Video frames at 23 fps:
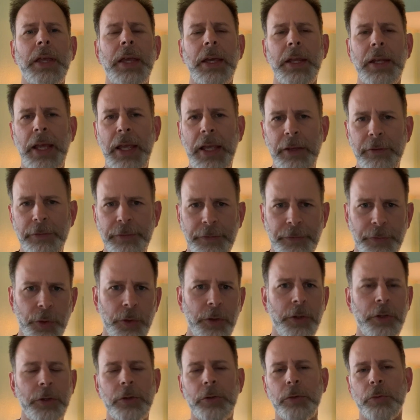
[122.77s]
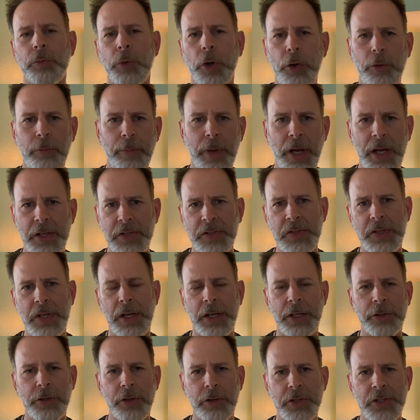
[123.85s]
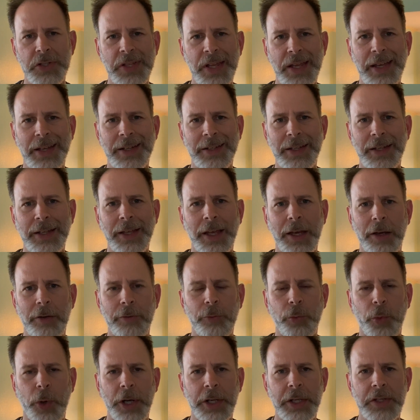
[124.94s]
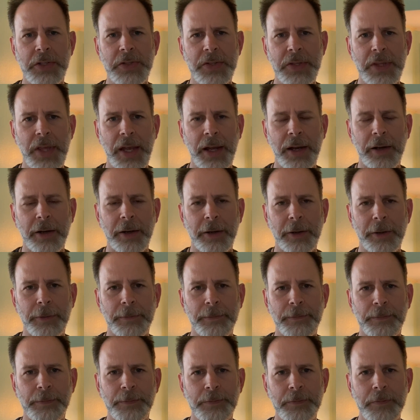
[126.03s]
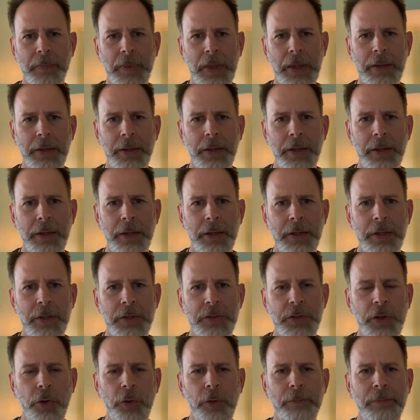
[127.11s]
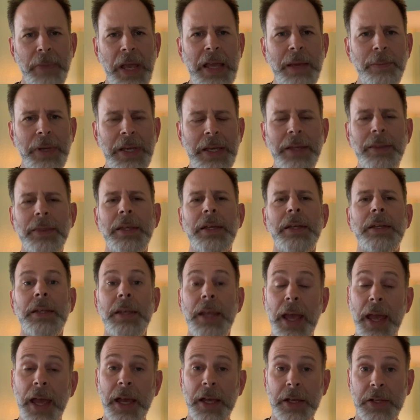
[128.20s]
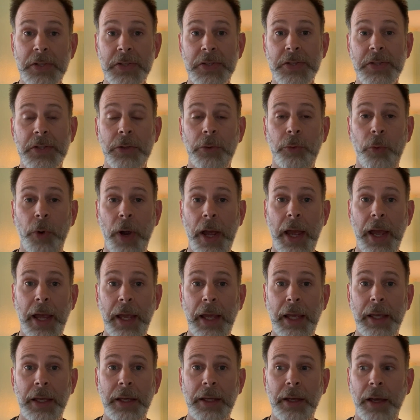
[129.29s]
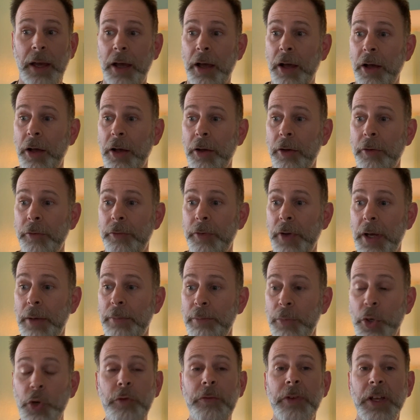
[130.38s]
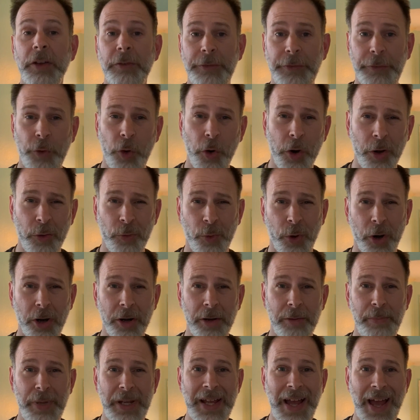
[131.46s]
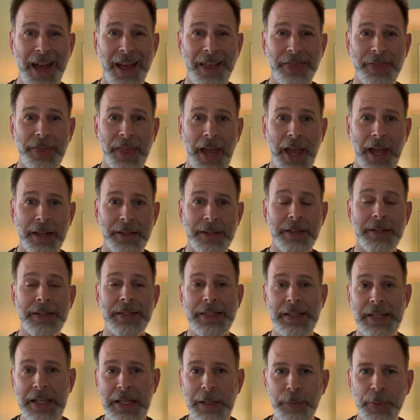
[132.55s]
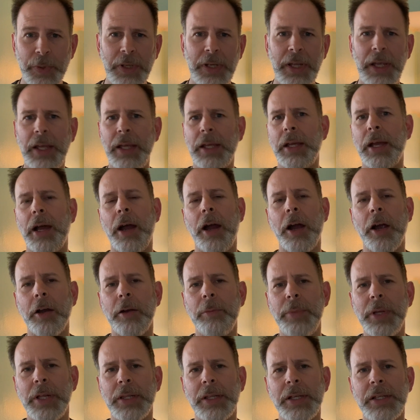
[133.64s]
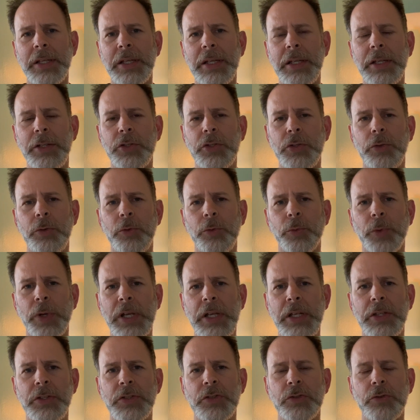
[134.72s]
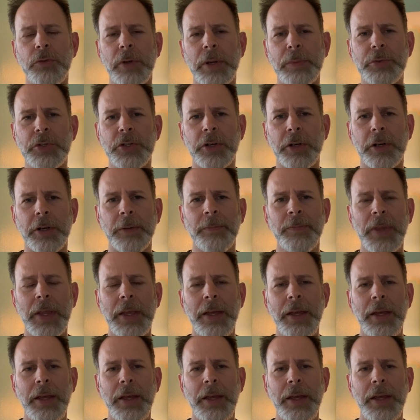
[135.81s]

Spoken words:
get a full, robust understanding of what is there. So maybe the next way of moving forward beyond that, deepening our ability to read scripture